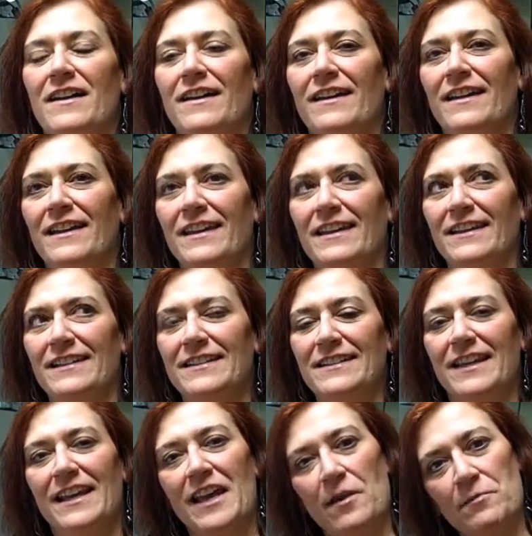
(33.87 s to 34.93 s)
And
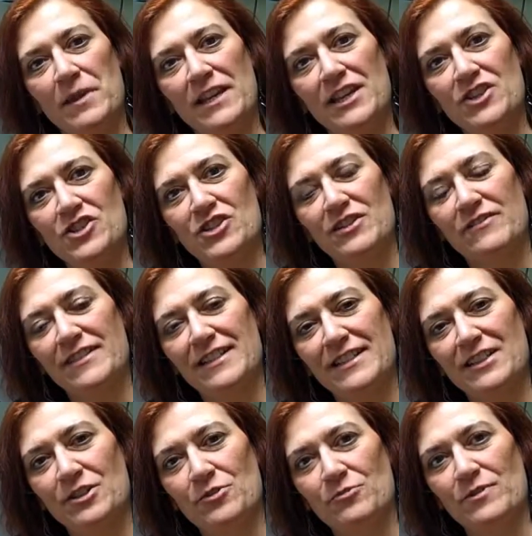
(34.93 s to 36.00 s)
I have my engineering
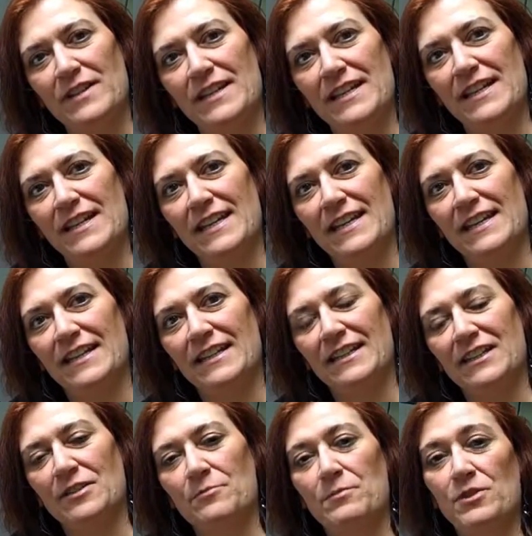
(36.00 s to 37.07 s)
degree
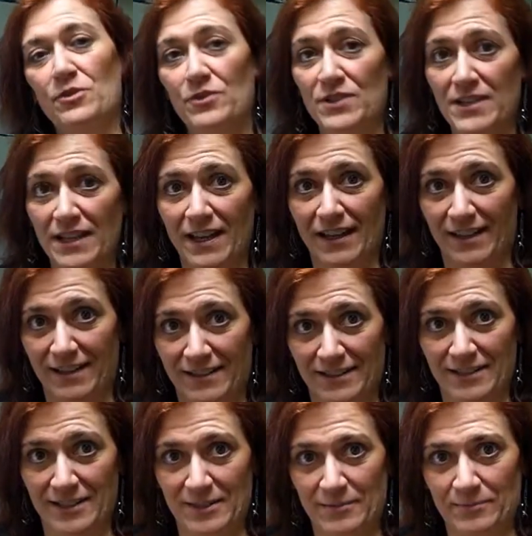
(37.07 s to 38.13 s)
in computer
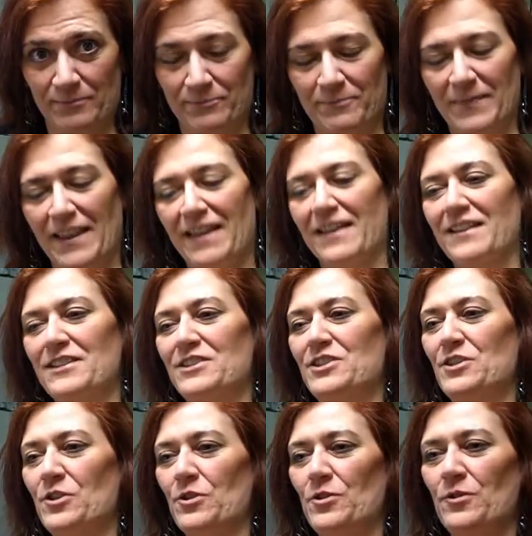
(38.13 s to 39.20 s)
science.
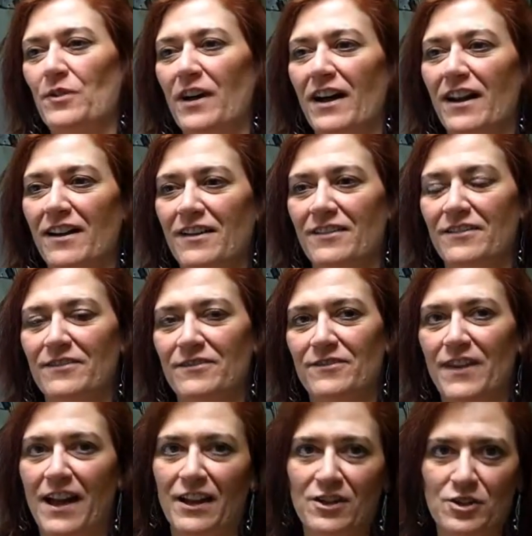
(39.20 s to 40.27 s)
So I've
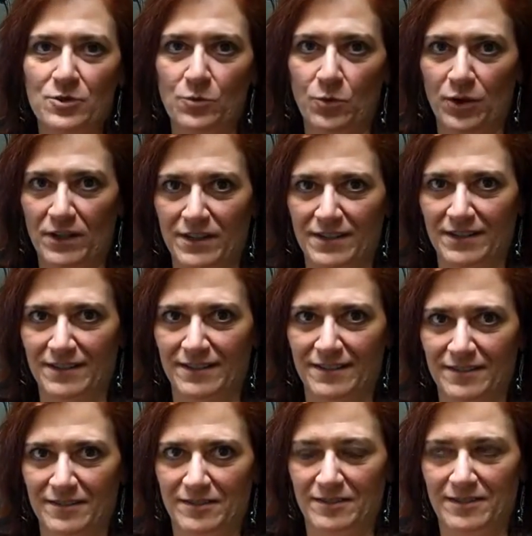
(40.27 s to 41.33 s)
actually worked
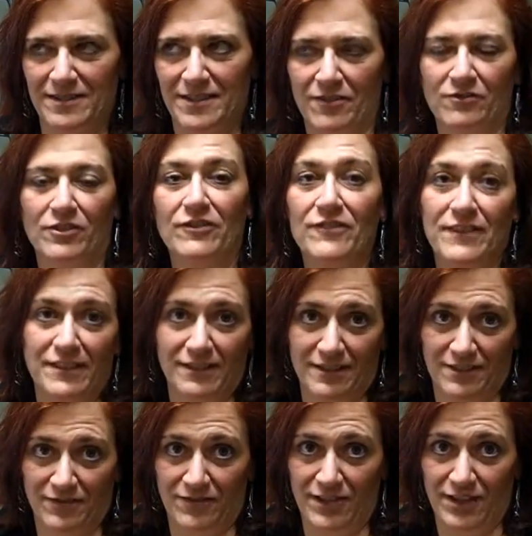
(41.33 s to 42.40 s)
in several
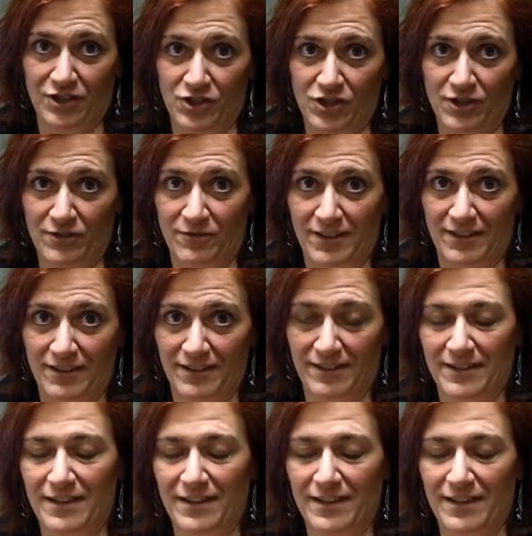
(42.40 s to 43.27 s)
fields of the engineering.